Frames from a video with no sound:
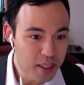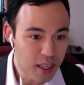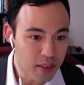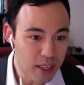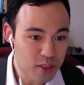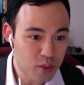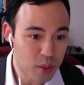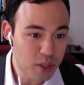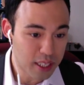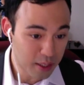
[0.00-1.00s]
have had
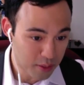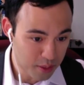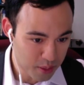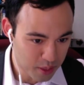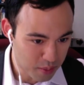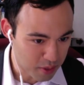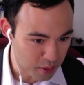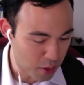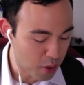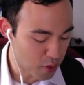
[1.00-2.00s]
trouble getting through some of the
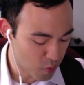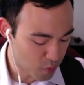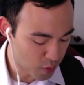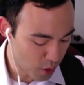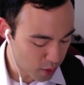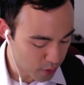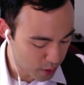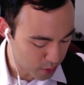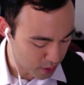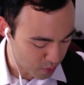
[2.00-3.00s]
long
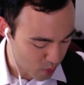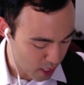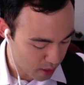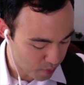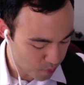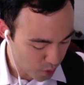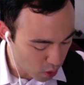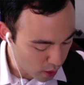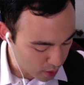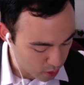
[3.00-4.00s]
videos I've made.
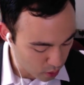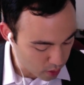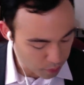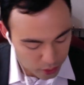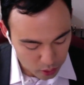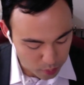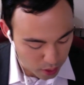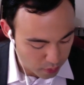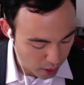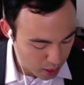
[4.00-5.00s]
Okay, so in the figure
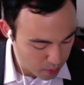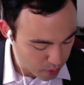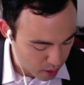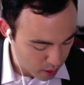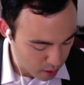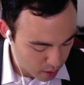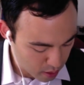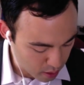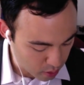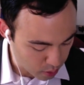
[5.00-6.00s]
above, AB
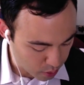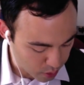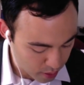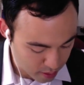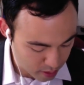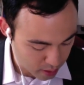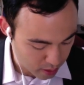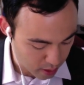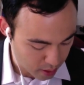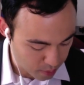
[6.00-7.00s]
equals
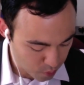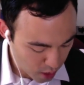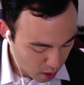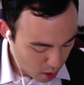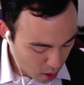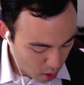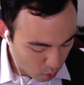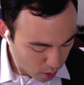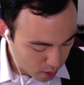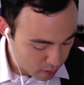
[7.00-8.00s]
CD.
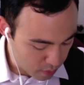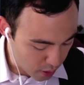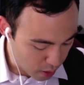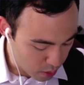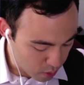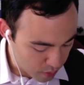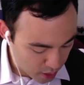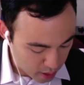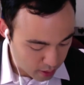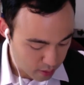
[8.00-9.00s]
What is the value of
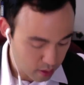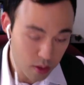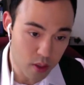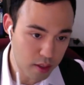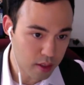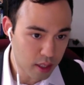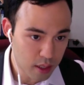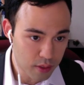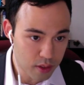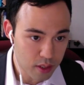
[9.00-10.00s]
T? So, and then they
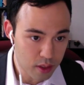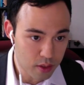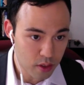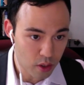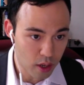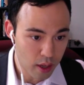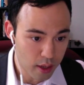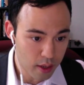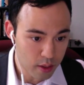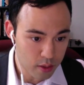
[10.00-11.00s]
give us, here's our
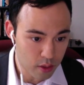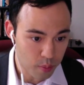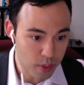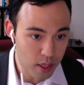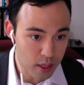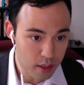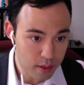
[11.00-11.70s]
A, here's our B,